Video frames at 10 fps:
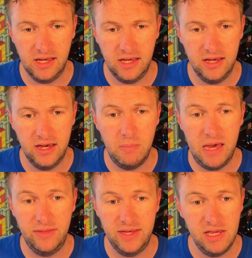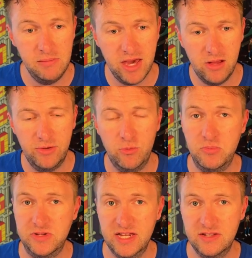about the email that will be
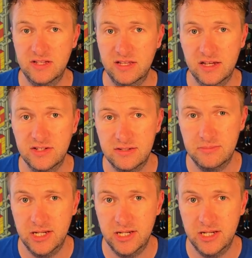sent to the customer.